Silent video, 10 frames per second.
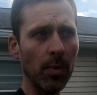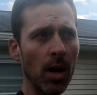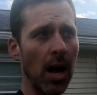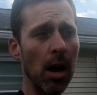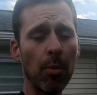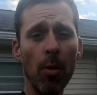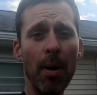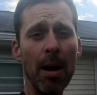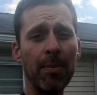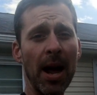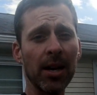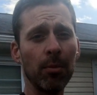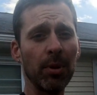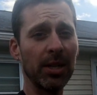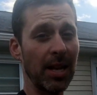collarbone popped back into
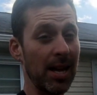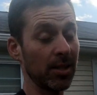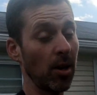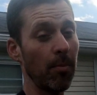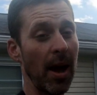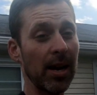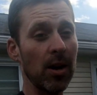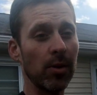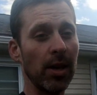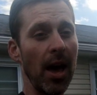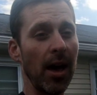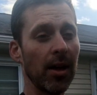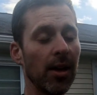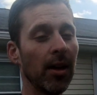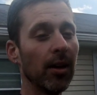place. It hasn't come back out yet,
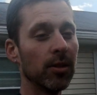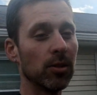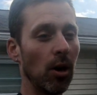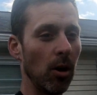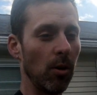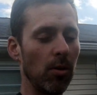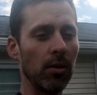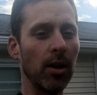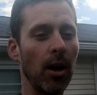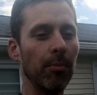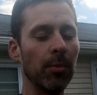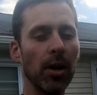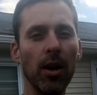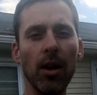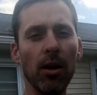so I'm
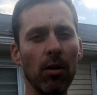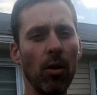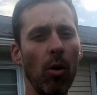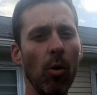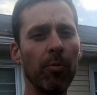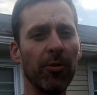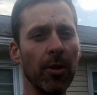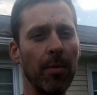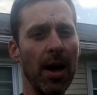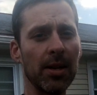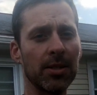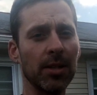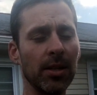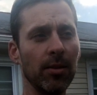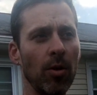gonna hope for the best,
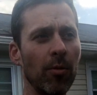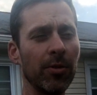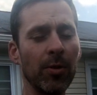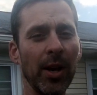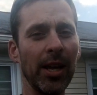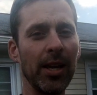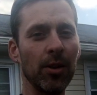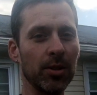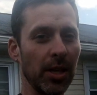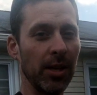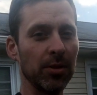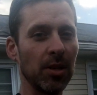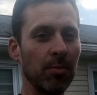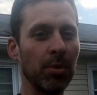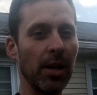and hopefully when it heals
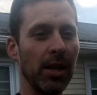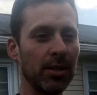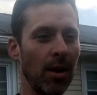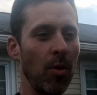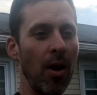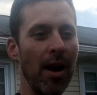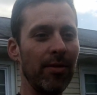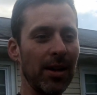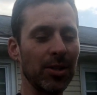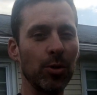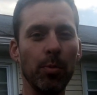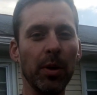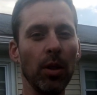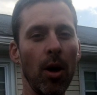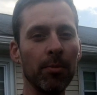in place, and I won't have that
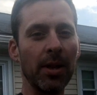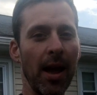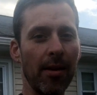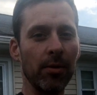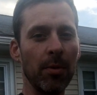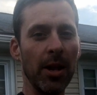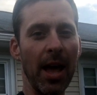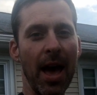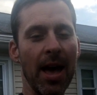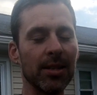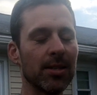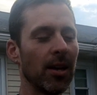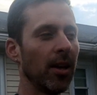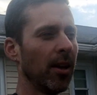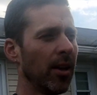stupid lump that everybody has.
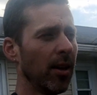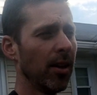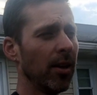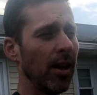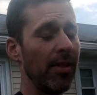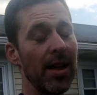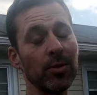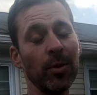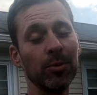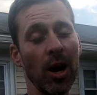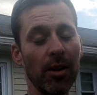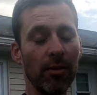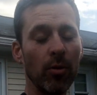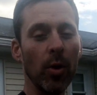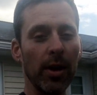And that's what I'm trying to
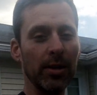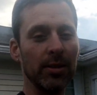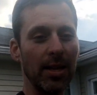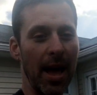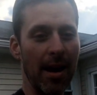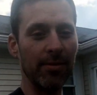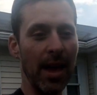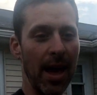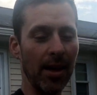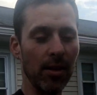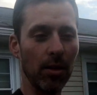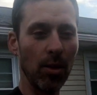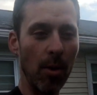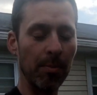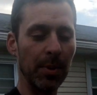avoid, is to have that lump,